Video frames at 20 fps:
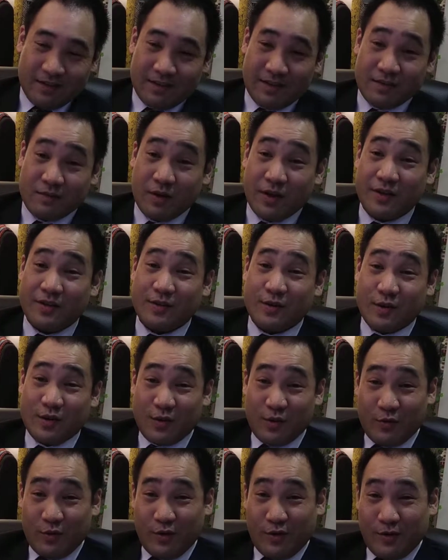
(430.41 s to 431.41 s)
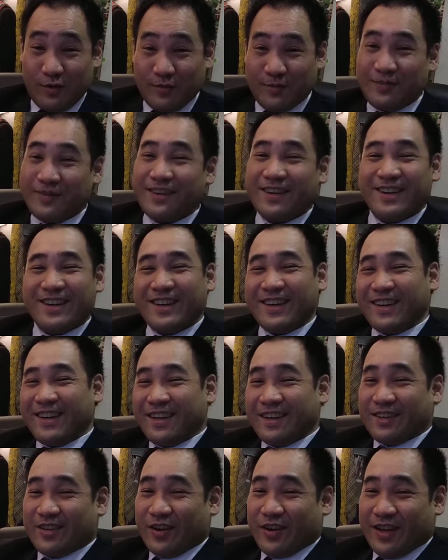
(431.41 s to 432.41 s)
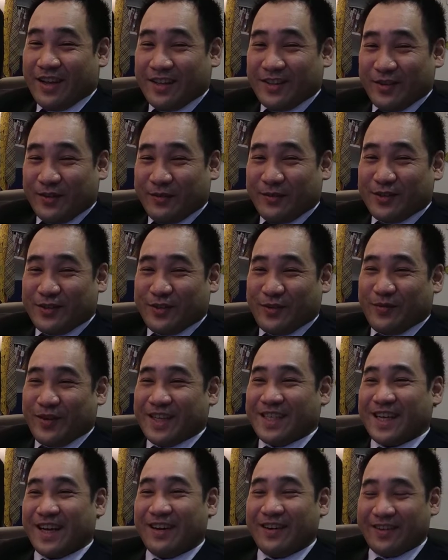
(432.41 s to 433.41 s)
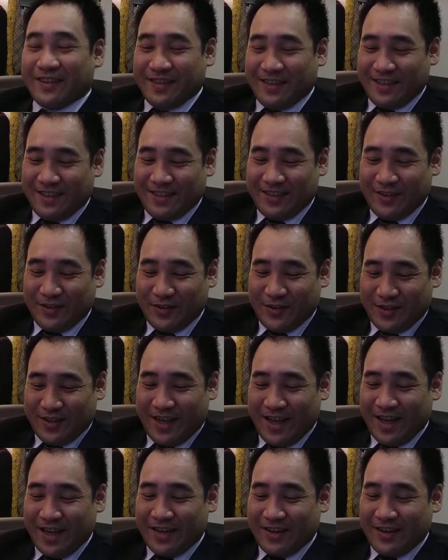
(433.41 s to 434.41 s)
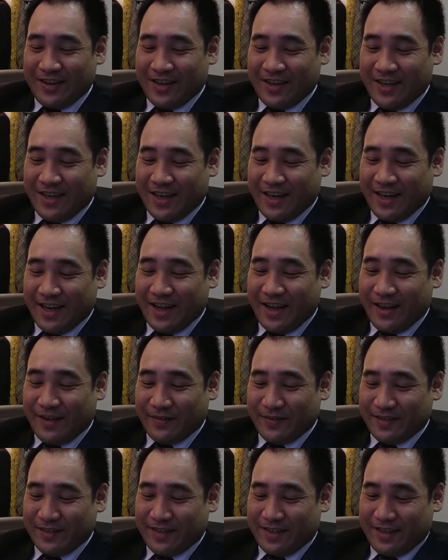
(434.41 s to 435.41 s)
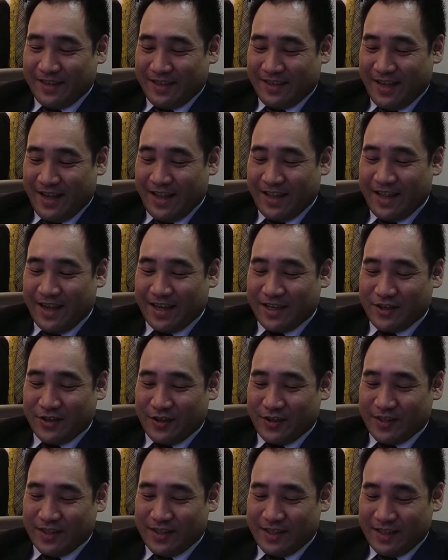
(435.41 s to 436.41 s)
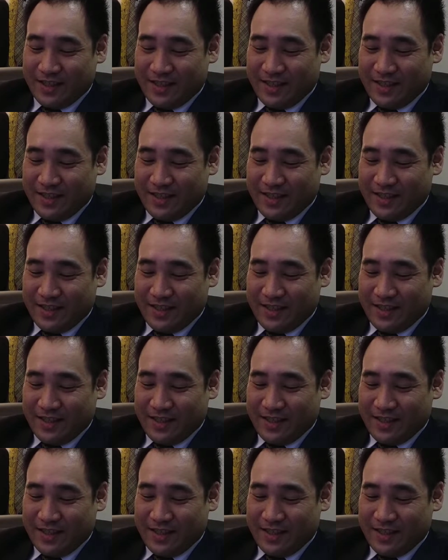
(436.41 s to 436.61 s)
That's why he's still in the room. So they don't come out, they don't hang out on your get lectures.